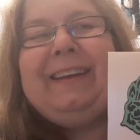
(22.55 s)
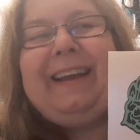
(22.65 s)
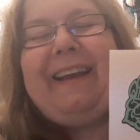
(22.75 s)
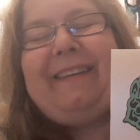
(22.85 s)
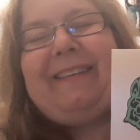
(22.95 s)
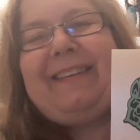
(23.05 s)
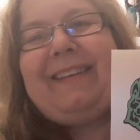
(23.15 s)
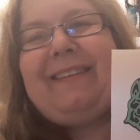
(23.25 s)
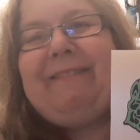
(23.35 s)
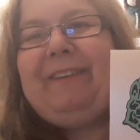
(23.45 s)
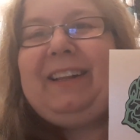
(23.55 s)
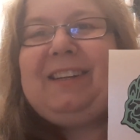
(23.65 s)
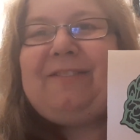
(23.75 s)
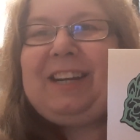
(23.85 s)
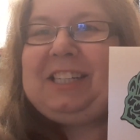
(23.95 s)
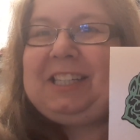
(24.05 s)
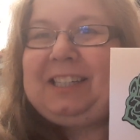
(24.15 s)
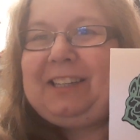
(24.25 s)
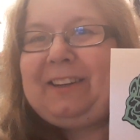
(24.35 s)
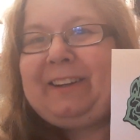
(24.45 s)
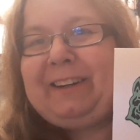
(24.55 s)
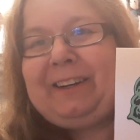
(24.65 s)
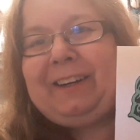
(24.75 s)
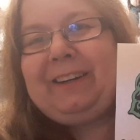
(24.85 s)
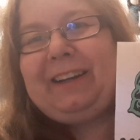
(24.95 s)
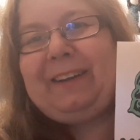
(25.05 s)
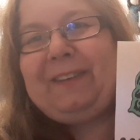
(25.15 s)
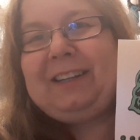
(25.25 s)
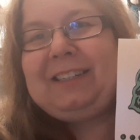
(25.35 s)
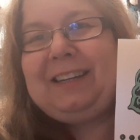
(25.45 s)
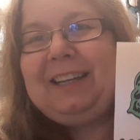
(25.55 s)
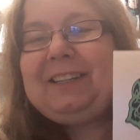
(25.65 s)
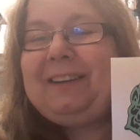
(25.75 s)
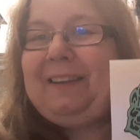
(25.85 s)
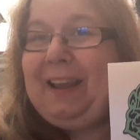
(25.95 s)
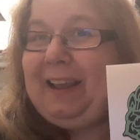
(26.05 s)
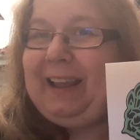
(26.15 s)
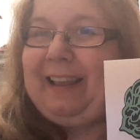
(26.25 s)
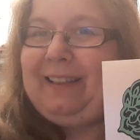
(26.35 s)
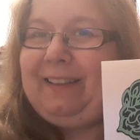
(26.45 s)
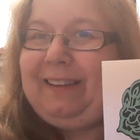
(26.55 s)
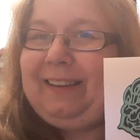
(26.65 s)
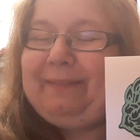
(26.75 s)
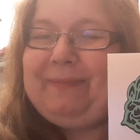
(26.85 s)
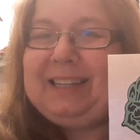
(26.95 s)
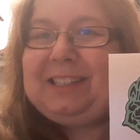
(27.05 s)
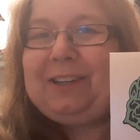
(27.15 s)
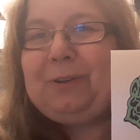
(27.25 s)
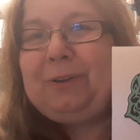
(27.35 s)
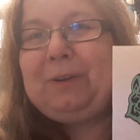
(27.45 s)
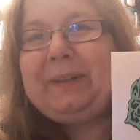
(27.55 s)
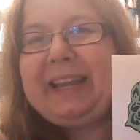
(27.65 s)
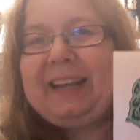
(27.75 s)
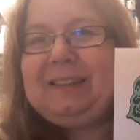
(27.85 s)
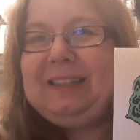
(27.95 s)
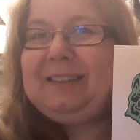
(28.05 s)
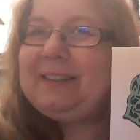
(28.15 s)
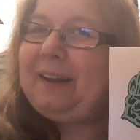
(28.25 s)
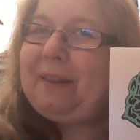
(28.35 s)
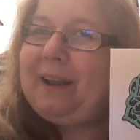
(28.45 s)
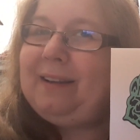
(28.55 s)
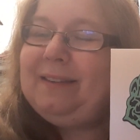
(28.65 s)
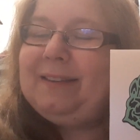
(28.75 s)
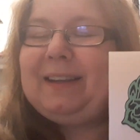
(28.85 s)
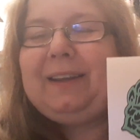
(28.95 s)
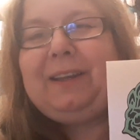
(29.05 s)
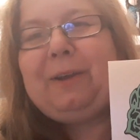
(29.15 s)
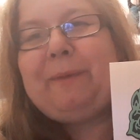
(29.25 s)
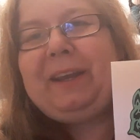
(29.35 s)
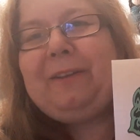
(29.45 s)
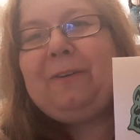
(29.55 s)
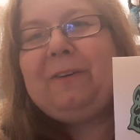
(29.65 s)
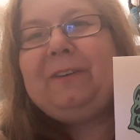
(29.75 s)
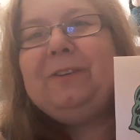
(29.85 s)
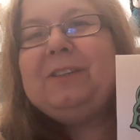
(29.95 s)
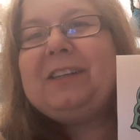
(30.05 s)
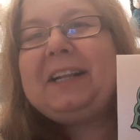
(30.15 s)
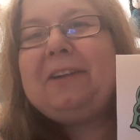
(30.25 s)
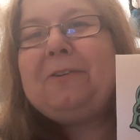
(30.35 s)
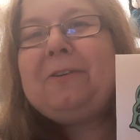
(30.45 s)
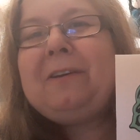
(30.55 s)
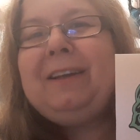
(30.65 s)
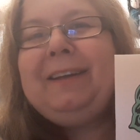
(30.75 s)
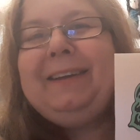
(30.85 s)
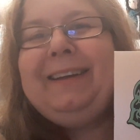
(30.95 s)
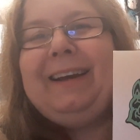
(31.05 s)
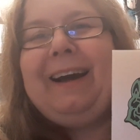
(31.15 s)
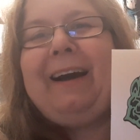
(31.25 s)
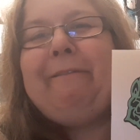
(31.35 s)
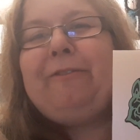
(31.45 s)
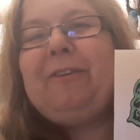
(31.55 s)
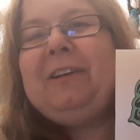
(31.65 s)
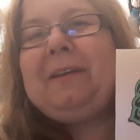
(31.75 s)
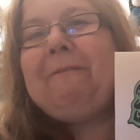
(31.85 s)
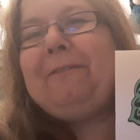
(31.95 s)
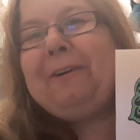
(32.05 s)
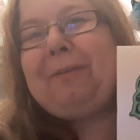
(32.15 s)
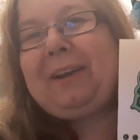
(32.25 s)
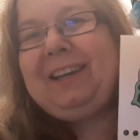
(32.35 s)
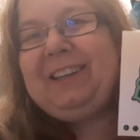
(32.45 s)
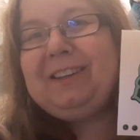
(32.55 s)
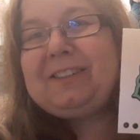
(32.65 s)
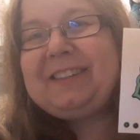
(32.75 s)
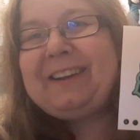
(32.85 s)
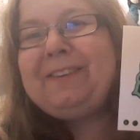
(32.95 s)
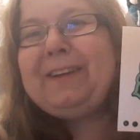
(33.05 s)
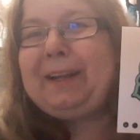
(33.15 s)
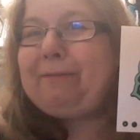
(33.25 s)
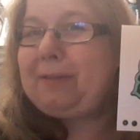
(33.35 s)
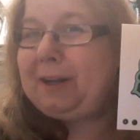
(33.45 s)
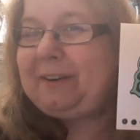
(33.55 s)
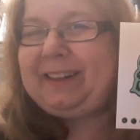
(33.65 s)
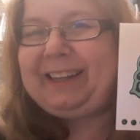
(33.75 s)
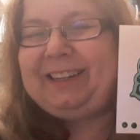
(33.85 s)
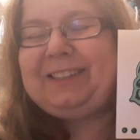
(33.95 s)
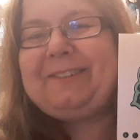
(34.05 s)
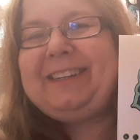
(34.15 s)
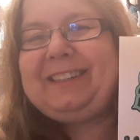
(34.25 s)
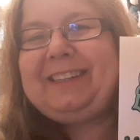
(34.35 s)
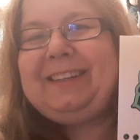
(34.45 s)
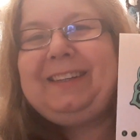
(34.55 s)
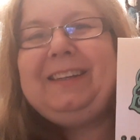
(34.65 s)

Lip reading: It really stretches your imagination and makes you do techniques and things that you might not usually do. I've joined in for 3 years now and I've thoroughly enjoyed it.